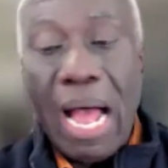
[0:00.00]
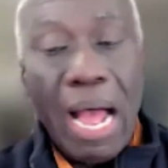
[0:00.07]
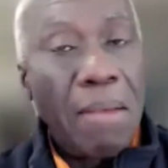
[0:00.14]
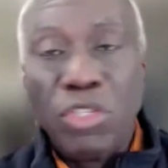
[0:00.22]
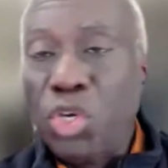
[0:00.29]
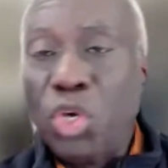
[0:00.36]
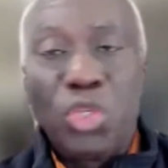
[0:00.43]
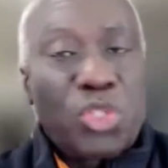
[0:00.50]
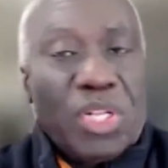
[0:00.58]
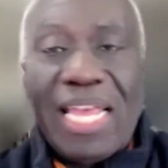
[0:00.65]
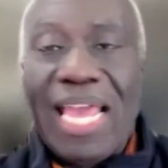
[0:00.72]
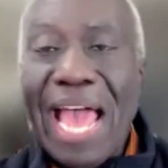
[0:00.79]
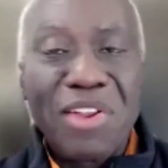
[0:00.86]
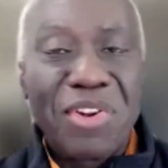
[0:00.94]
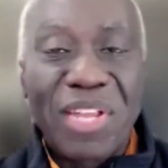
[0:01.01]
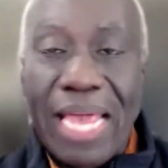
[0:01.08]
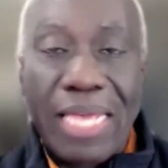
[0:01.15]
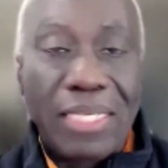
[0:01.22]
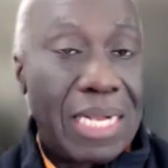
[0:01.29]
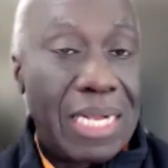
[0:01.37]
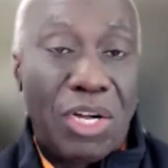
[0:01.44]
Usually higher
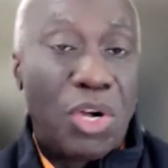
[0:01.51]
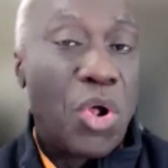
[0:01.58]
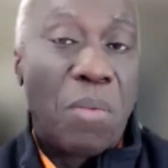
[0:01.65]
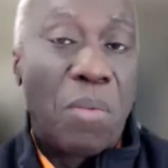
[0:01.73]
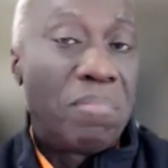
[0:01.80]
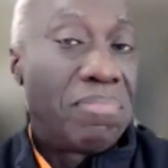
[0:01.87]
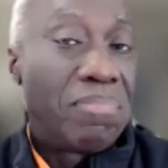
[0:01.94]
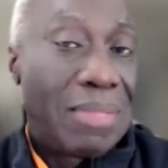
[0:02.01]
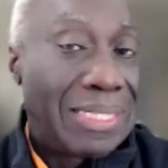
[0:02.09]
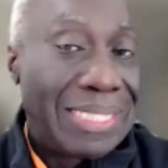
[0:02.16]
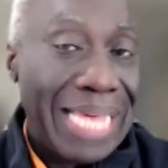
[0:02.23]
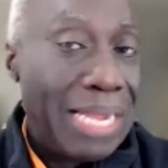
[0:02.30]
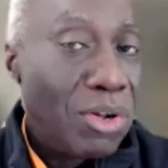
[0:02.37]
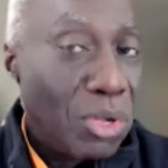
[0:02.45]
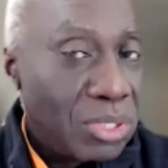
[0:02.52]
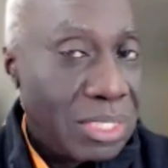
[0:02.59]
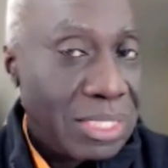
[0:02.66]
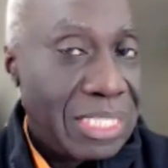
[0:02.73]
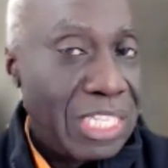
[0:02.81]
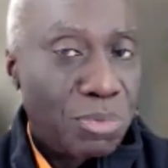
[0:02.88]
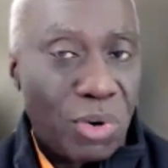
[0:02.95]
education, I don't know, they tend not to
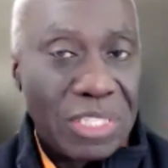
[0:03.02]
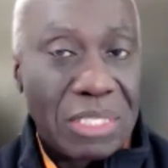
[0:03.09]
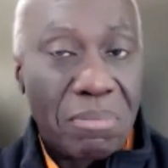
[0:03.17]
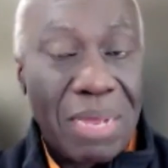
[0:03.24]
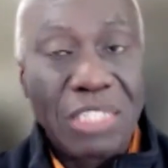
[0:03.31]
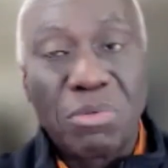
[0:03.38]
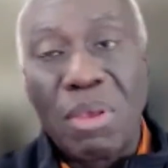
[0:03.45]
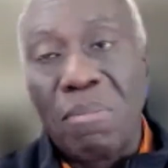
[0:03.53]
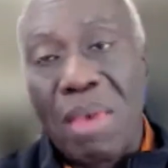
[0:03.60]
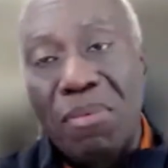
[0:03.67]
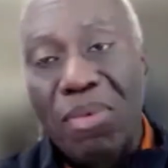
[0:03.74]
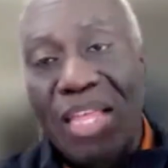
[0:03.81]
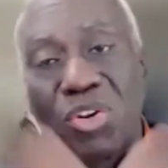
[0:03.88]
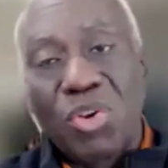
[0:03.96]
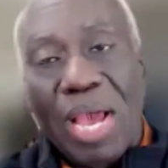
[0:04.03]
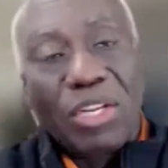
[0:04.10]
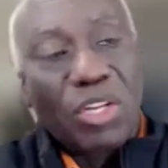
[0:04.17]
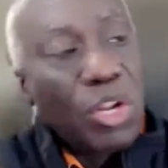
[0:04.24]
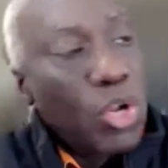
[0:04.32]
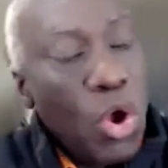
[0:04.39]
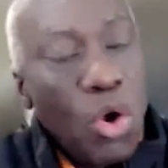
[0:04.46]
teach project management, maybe they do, I
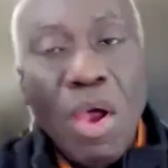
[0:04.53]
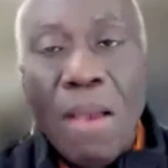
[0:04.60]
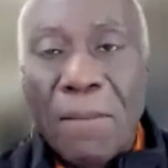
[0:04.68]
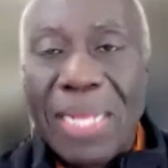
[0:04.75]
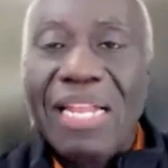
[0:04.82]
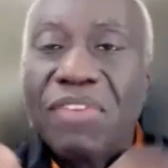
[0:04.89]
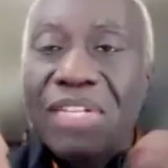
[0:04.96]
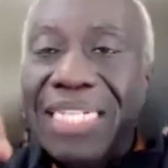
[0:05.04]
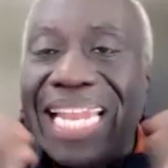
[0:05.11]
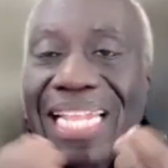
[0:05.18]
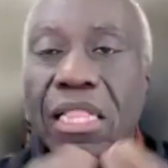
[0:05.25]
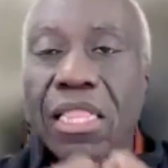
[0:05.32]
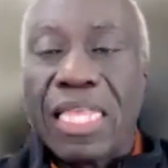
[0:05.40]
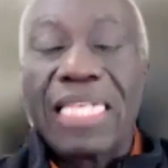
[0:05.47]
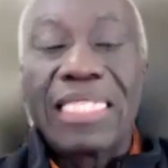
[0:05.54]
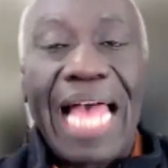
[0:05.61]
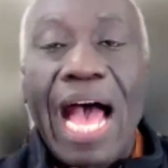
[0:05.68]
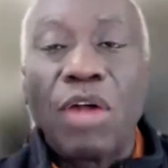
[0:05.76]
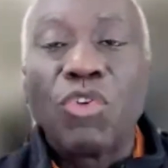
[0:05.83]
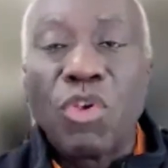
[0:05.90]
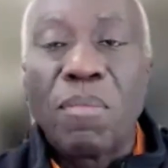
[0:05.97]
don't know, but even little things like
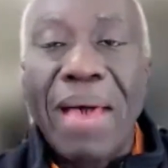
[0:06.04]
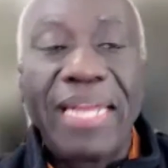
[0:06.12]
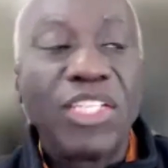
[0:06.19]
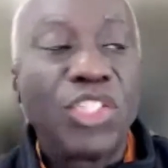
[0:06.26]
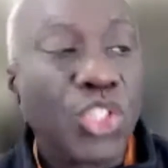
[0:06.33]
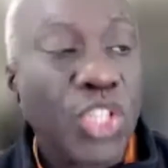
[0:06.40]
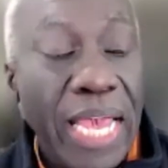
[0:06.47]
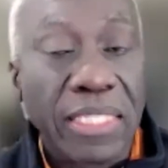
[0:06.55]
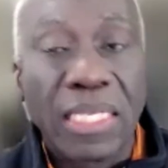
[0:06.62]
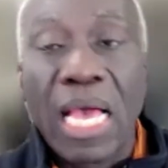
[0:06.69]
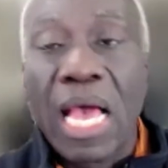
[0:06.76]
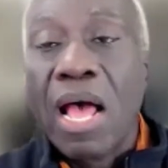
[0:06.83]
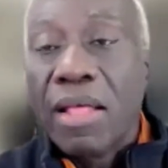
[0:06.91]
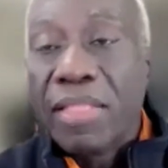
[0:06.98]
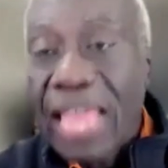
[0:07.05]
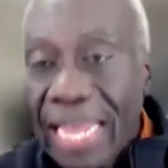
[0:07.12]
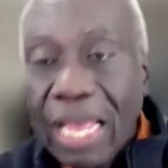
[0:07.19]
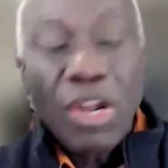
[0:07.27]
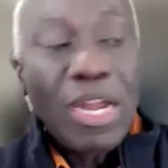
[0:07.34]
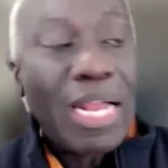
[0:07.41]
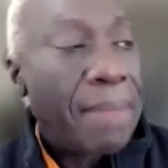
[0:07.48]
how do you manage change? They're
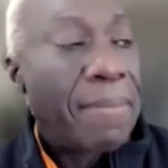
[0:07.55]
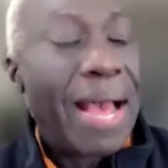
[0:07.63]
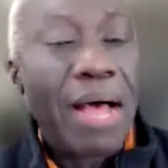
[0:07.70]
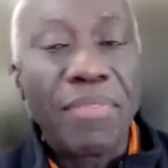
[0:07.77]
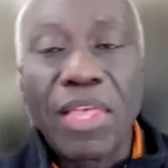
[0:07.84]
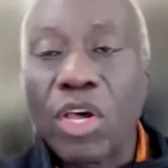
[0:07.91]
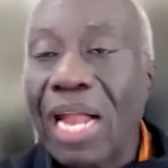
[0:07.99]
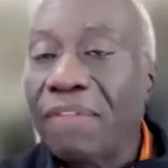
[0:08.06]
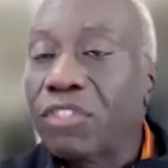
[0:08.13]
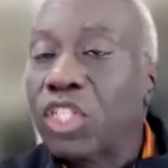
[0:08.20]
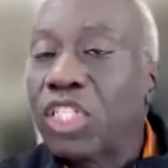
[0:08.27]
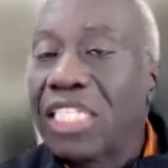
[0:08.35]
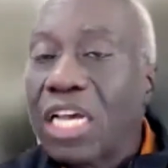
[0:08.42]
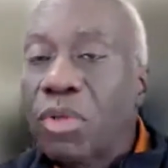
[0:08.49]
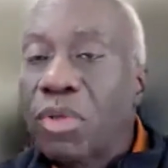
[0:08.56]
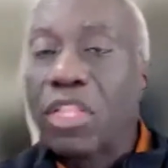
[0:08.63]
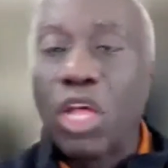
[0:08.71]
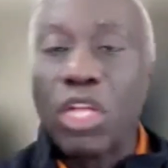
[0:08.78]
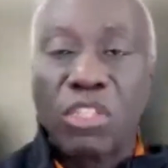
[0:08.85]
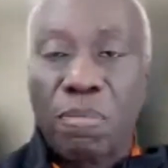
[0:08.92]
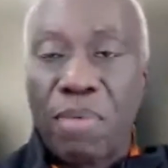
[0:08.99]
going to come out, they're going to have to deal with
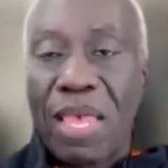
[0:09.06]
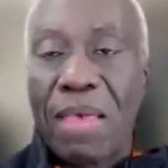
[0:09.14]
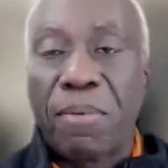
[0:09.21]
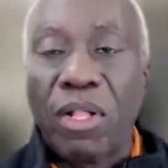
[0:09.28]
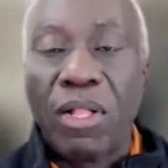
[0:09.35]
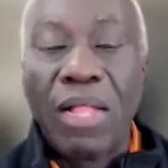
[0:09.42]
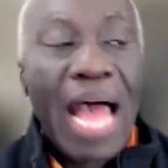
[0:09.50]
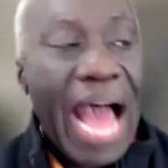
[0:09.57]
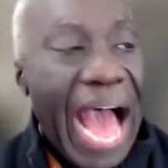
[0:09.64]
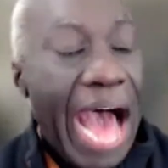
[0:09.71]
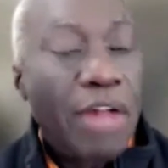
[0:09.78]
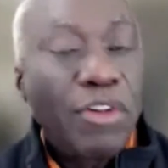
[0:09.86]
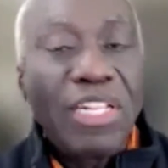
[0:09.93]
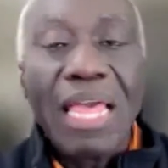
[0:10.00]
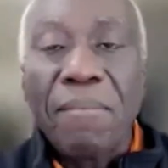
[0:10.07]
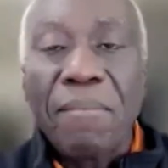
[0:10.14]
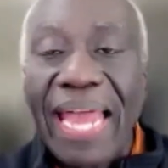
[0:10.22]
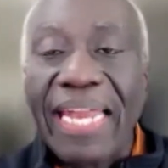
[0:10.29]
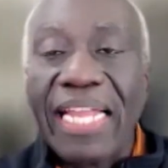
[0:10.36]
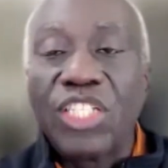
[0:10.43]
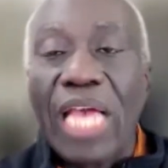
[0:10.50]
lots of people. How do they
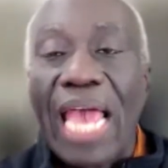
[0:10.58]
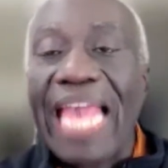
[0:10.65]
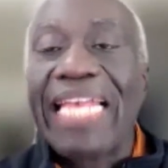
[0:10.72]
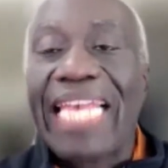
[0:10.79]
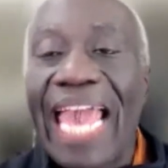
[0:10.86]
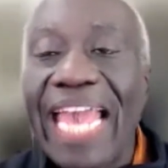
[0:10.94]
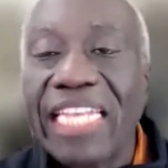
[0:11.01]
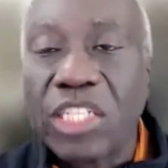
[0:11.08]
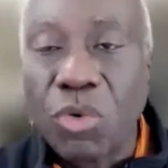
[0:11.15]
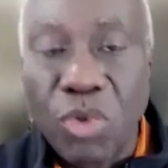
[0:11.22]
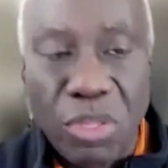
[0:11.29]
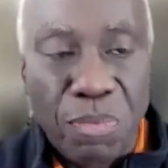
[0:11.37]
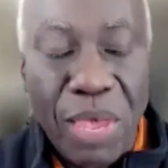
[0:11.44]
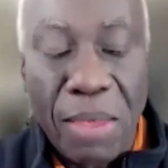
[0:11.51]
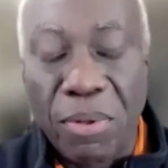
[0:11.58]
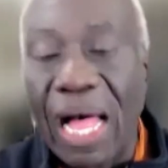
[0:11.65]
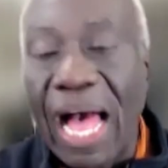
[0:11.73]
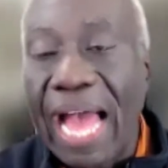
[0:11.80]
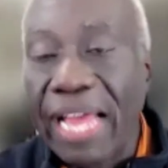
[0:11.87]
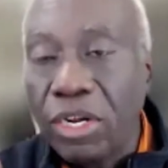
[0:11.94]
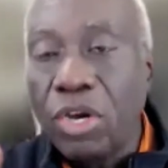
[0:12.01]
manage engaging with people?
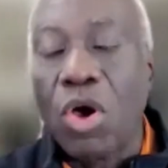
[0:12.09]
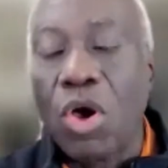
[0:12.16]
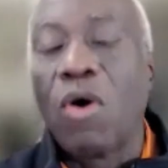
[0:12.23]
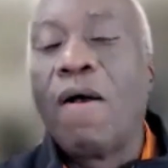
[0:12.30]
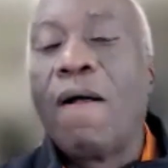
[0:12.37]
I don't know.